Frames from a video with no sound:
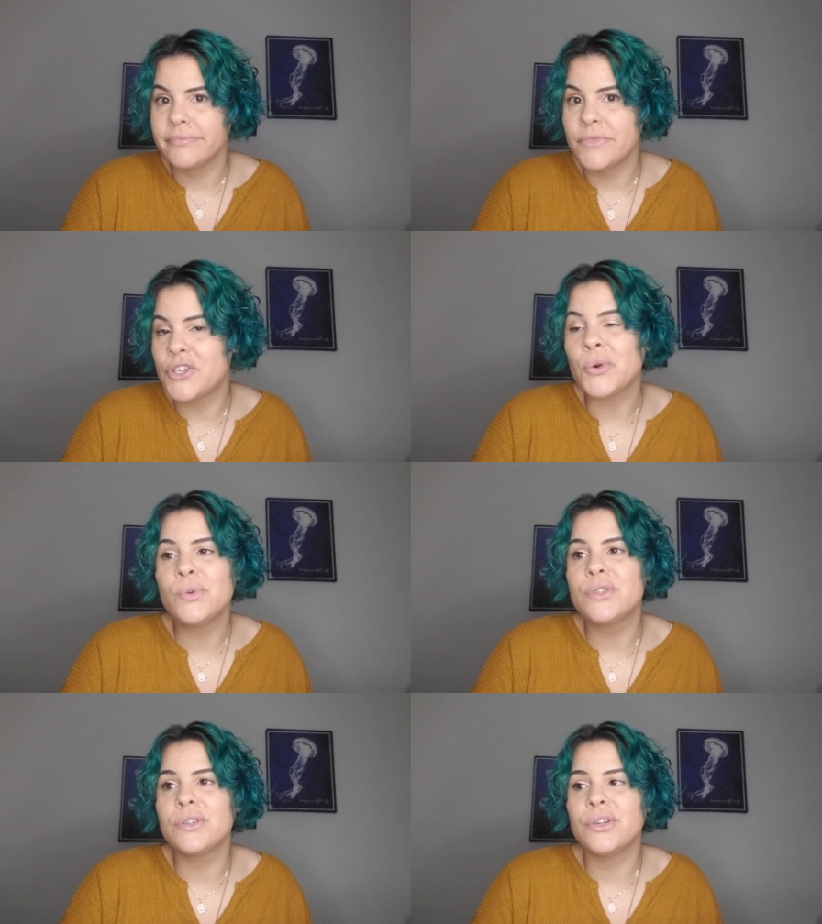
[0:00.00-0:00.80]

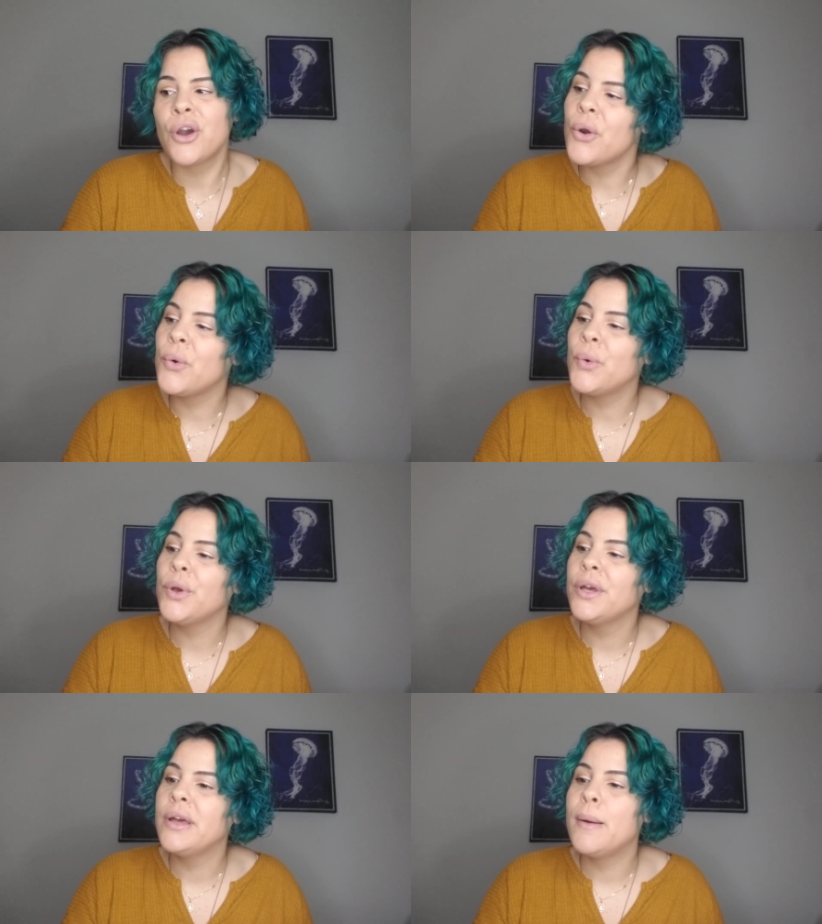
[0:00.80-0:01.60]
Don't go
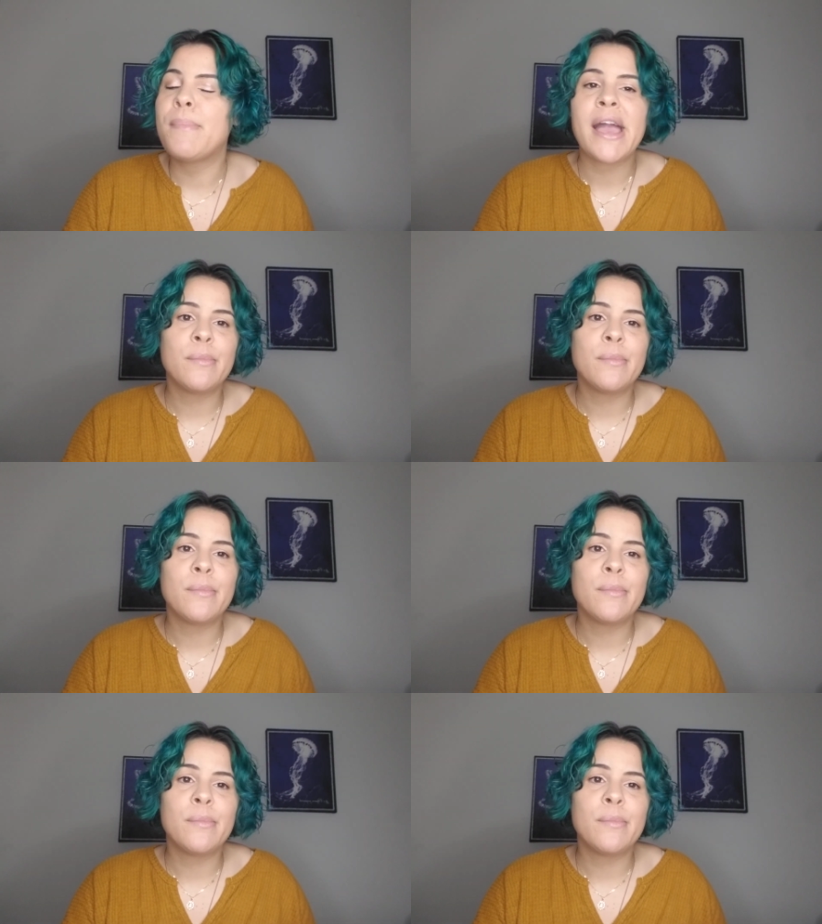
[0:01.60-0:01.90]
buy a